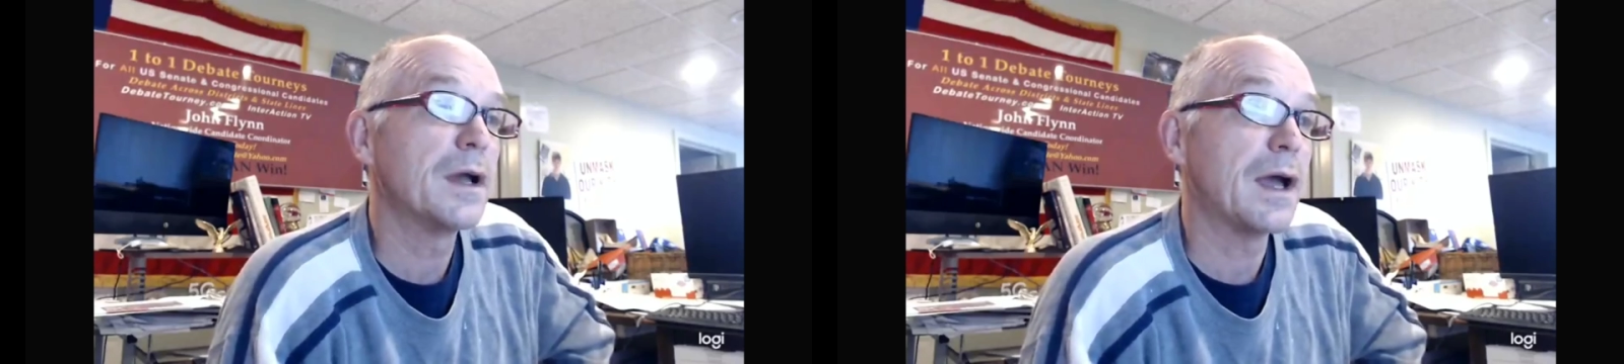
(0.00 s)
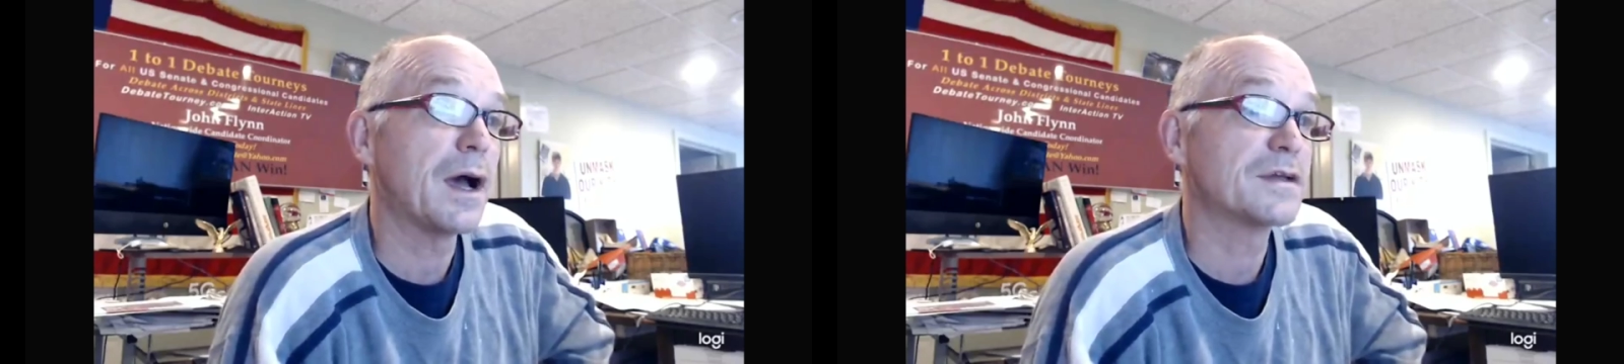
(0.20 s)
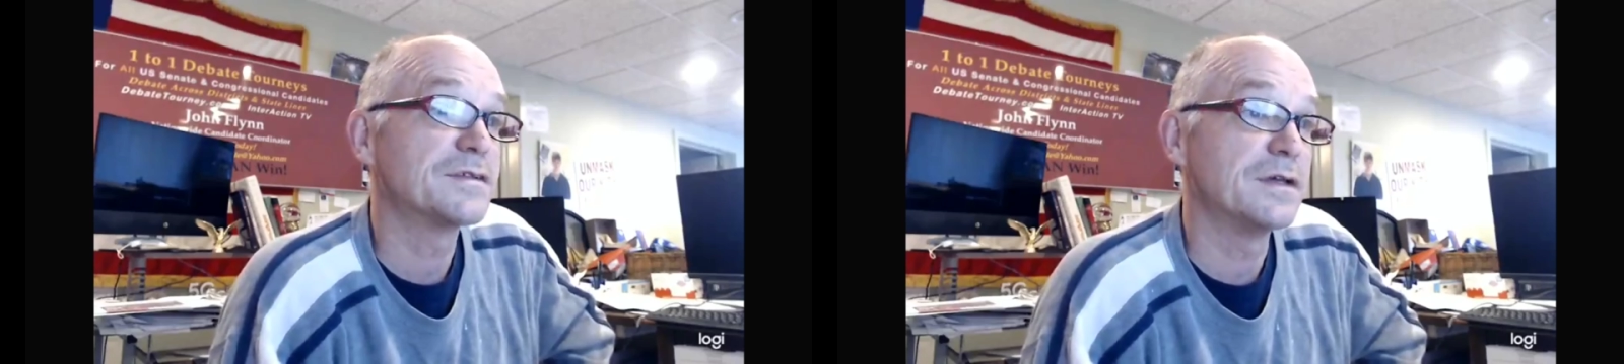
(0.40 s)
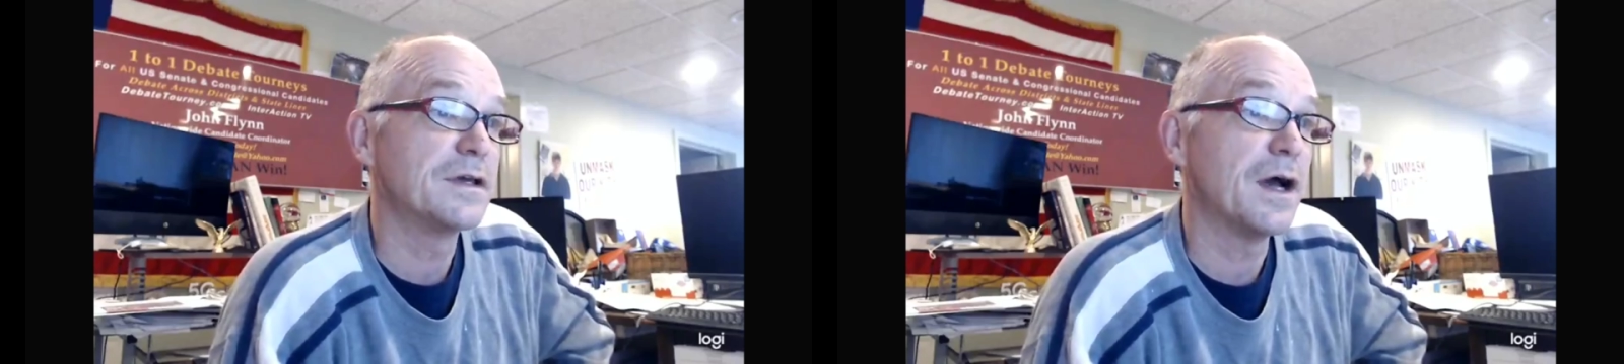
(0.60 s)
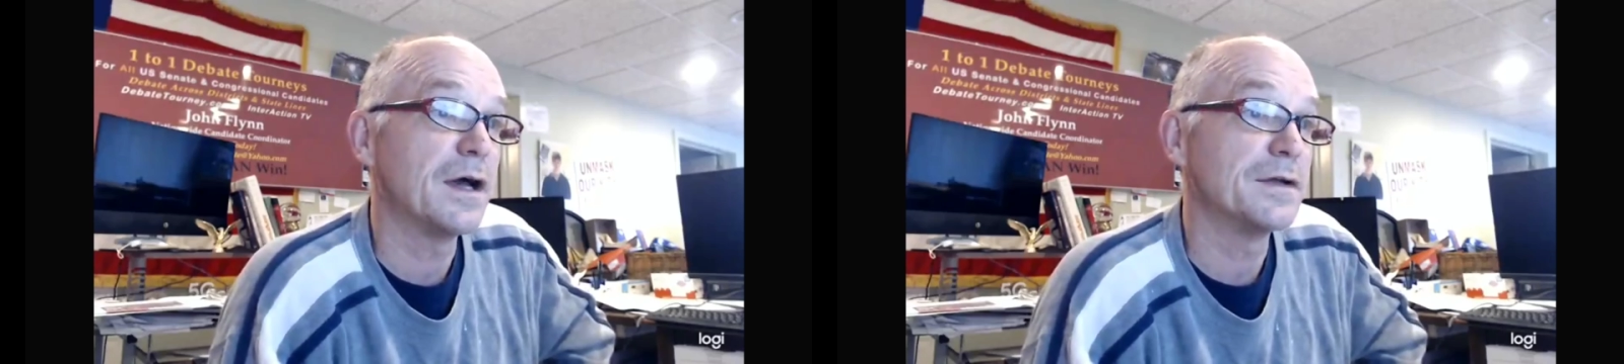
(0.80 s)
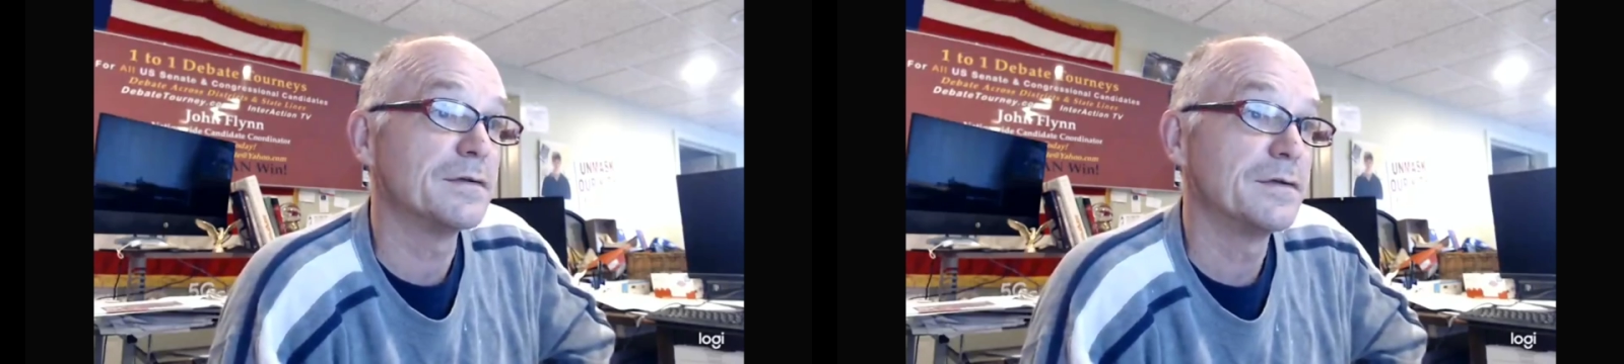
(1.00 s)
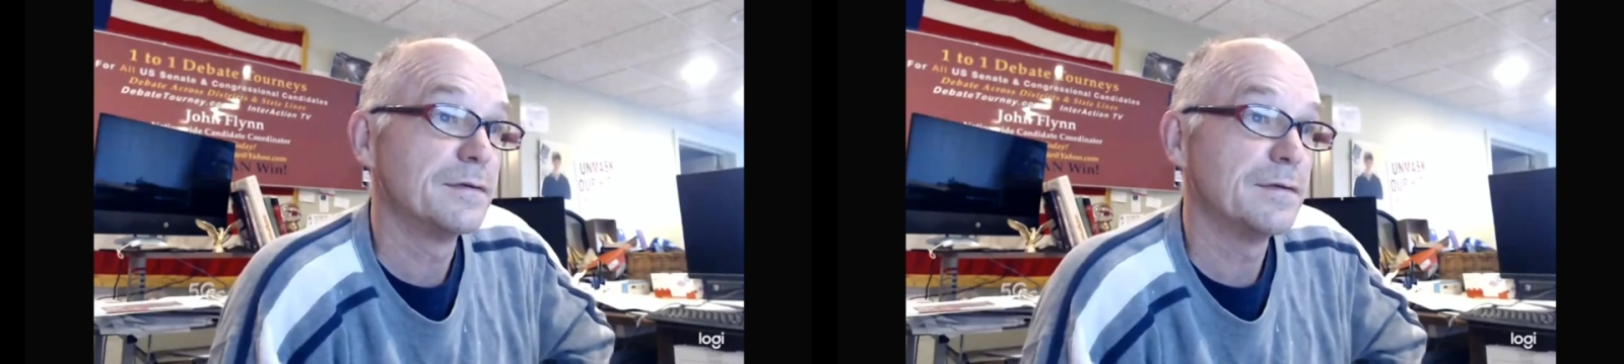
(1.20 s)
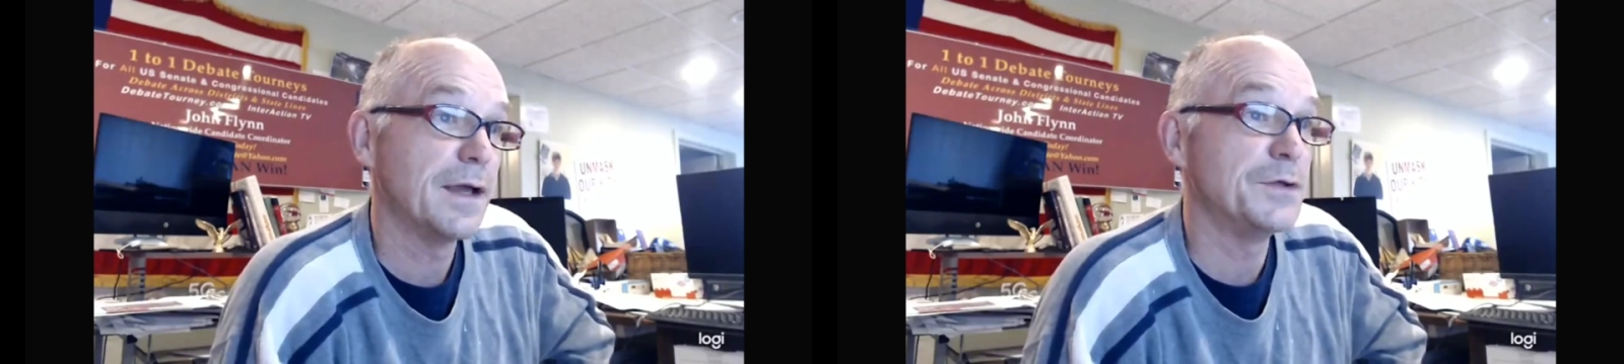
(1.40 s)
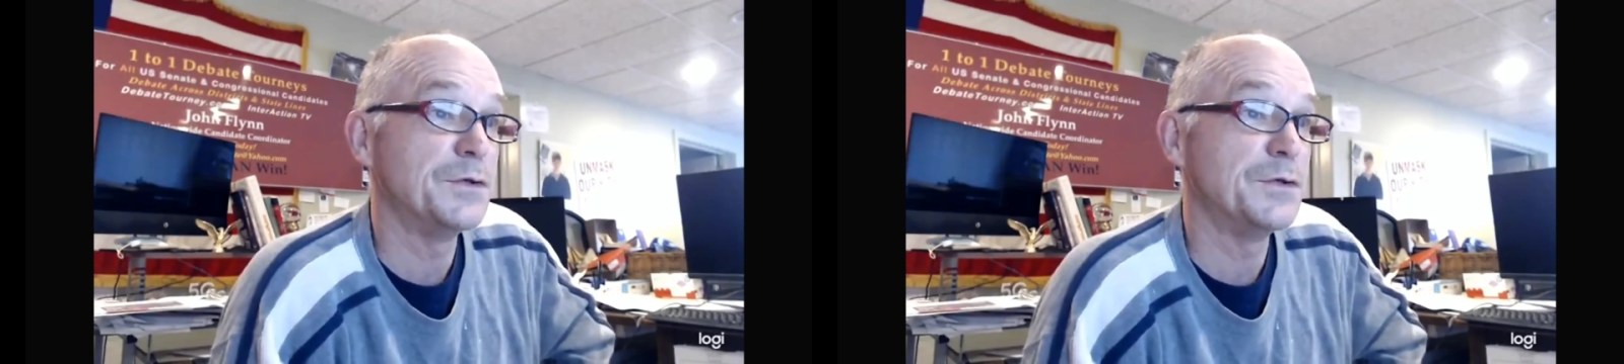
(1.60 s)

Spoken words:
OxyContin and